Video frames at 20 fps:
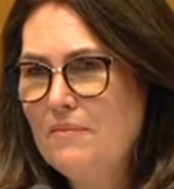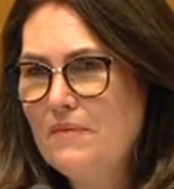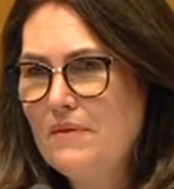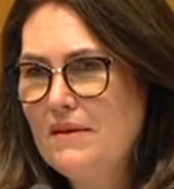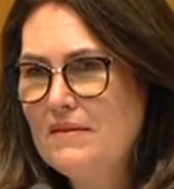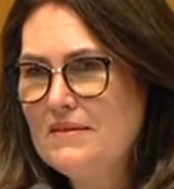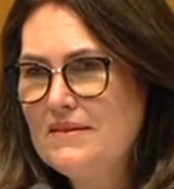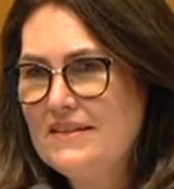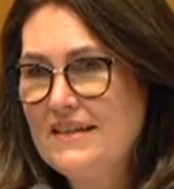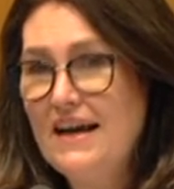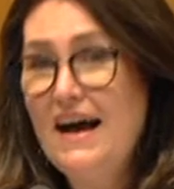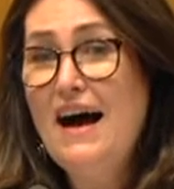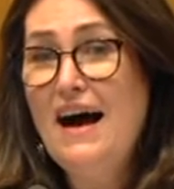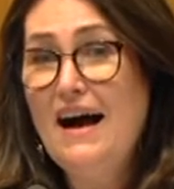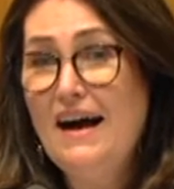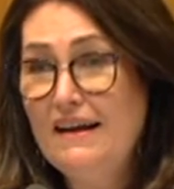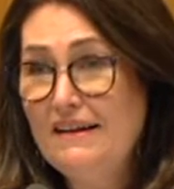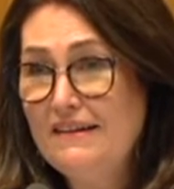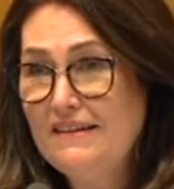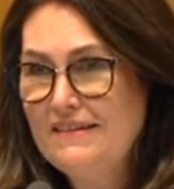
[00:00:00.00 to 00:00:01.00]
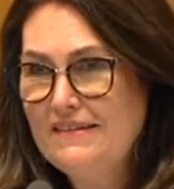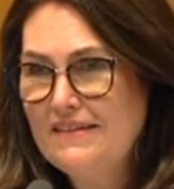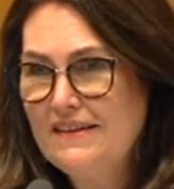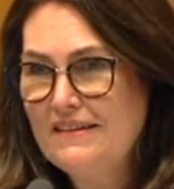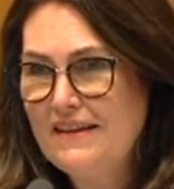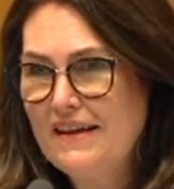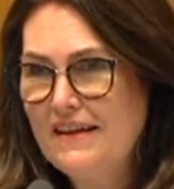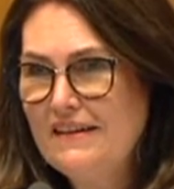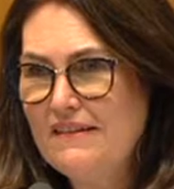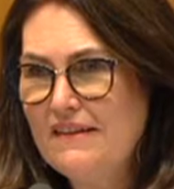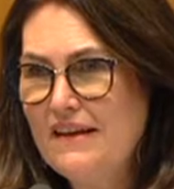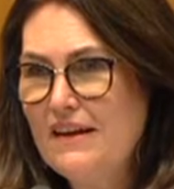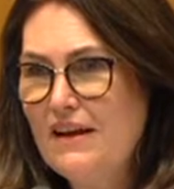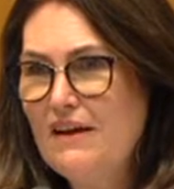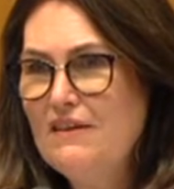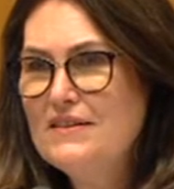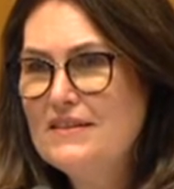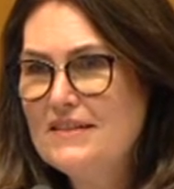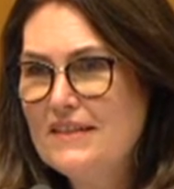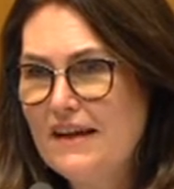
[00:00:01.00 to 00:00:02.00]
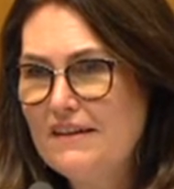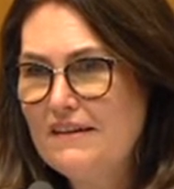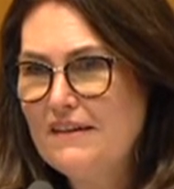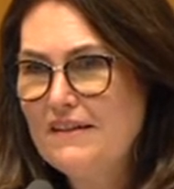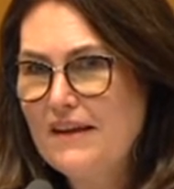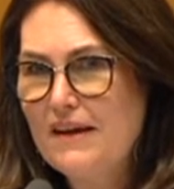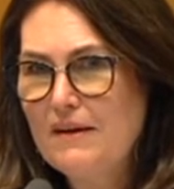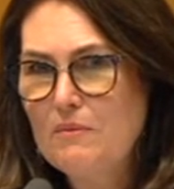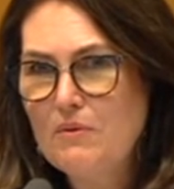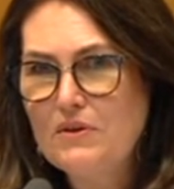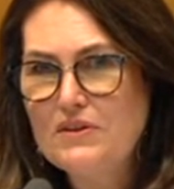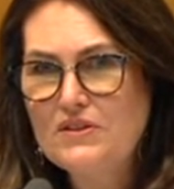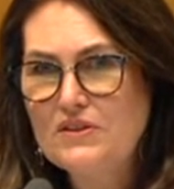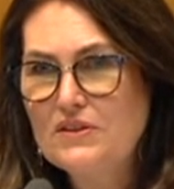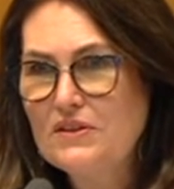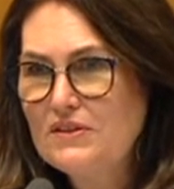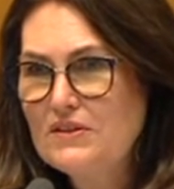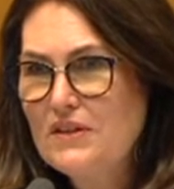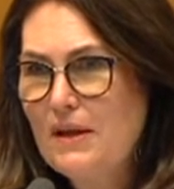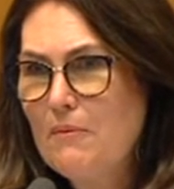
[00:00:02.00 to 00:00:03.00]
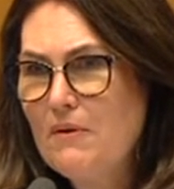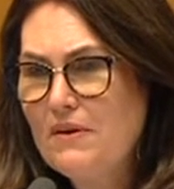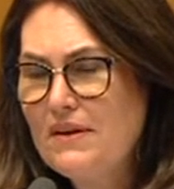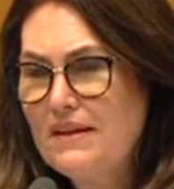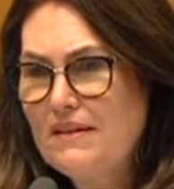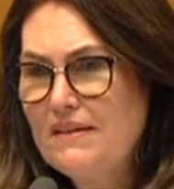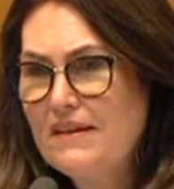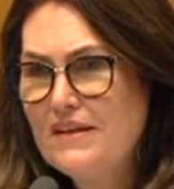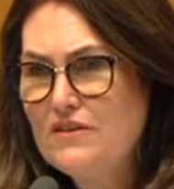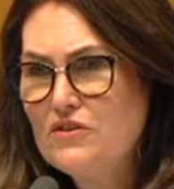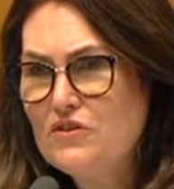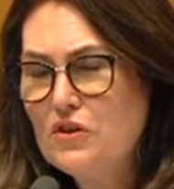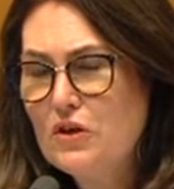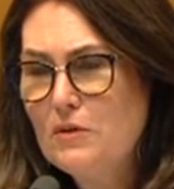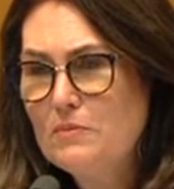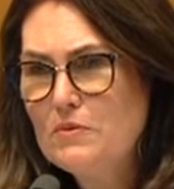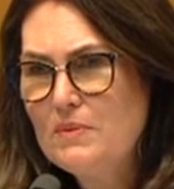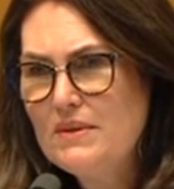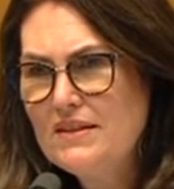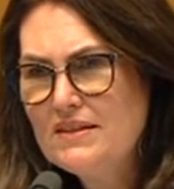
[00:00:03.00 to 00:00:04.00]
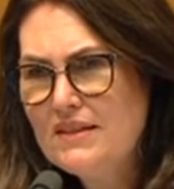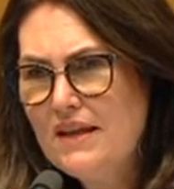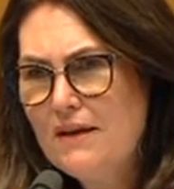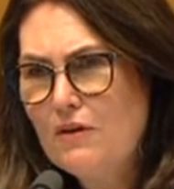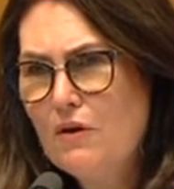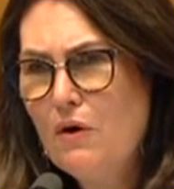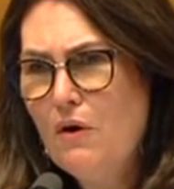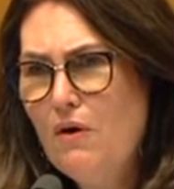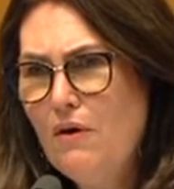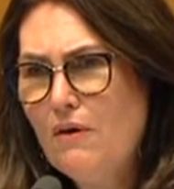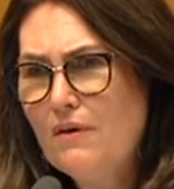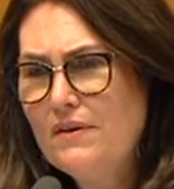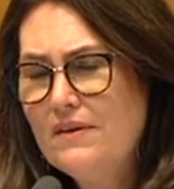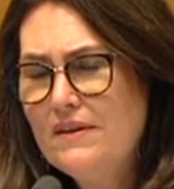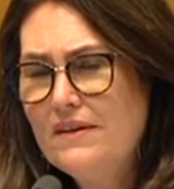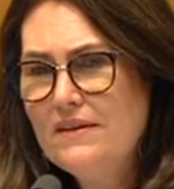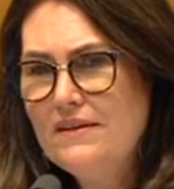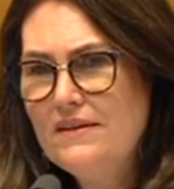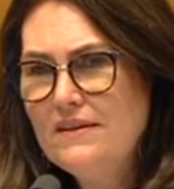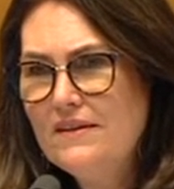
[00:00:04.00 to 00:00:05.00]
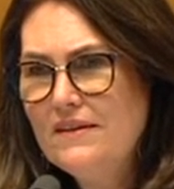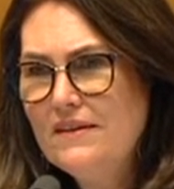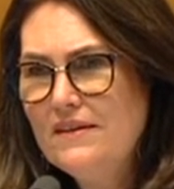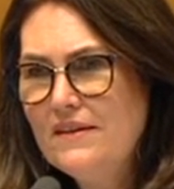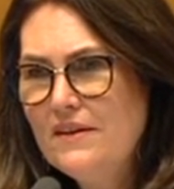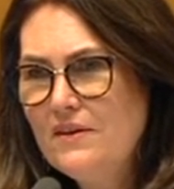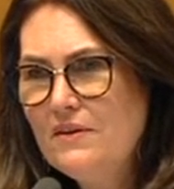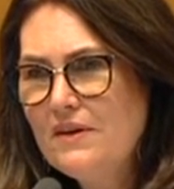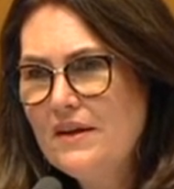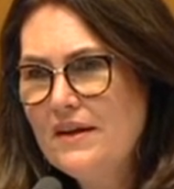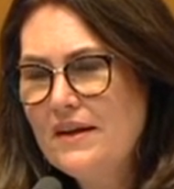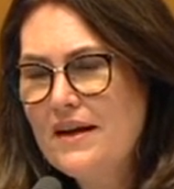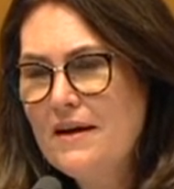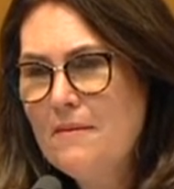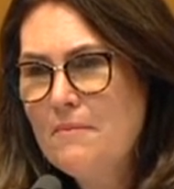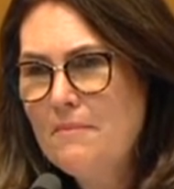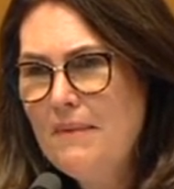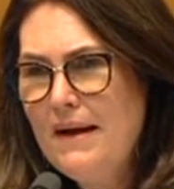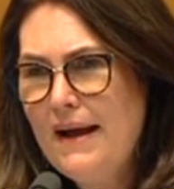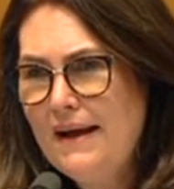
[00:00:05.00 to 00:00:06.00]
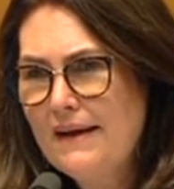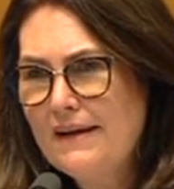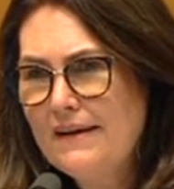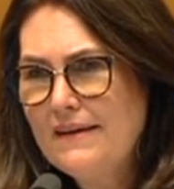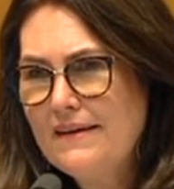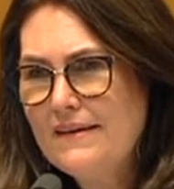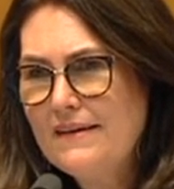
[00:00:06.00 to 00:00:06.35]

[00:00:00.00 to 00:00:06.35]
star, their lodestar that they want at these jobs. Once they're gone, they're not going to come back.